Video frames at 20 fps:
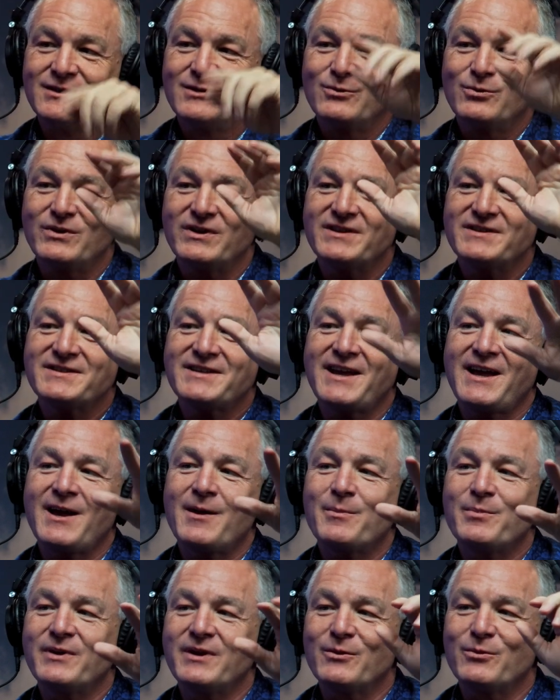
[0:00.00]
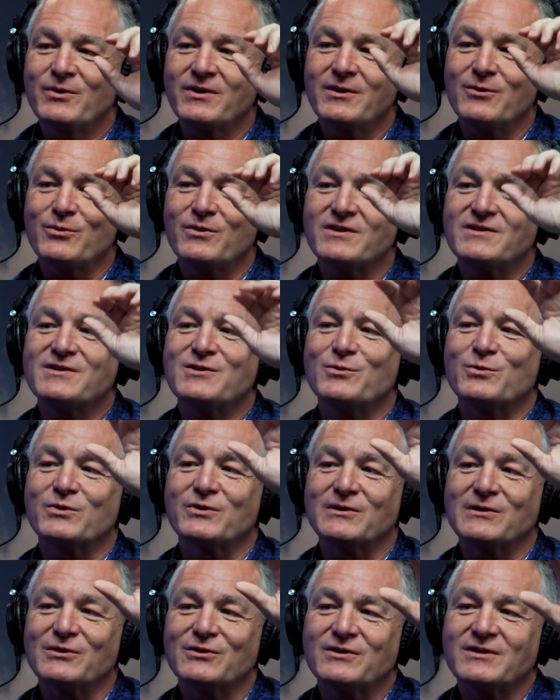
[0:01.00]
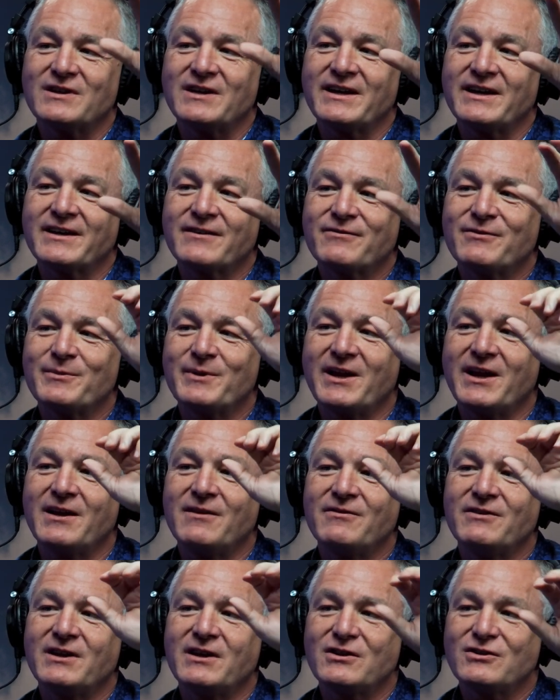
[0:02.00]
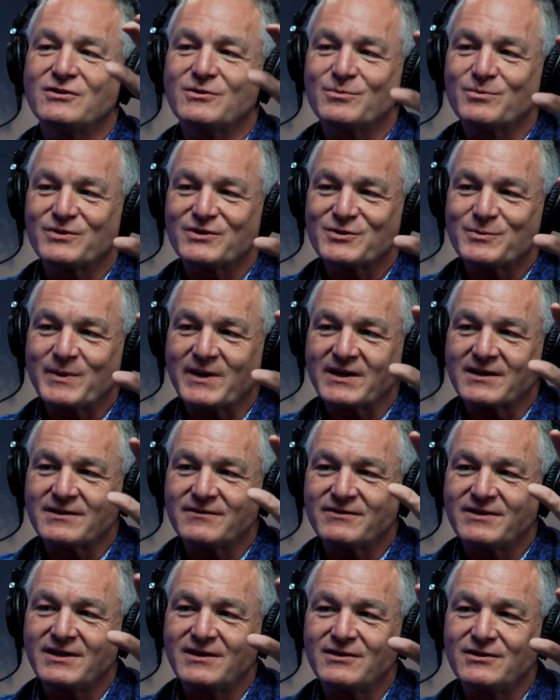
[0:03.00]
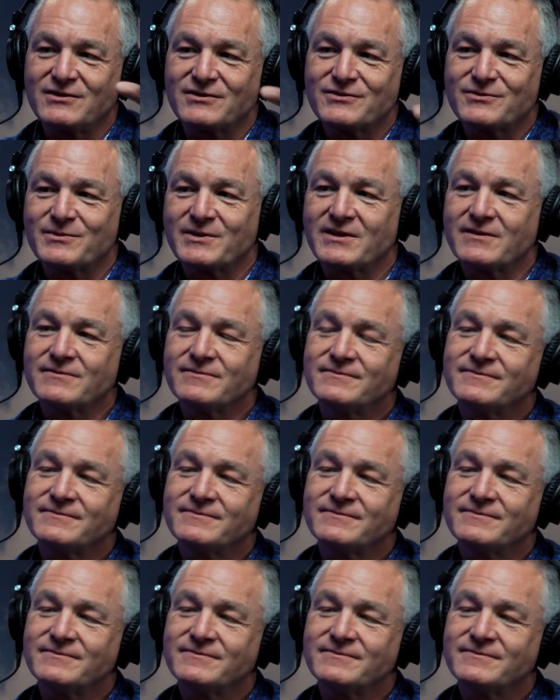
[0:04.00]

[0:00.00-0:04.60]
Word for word: what is happening? What, what does the world look like from an aviation perspective 10 years from now?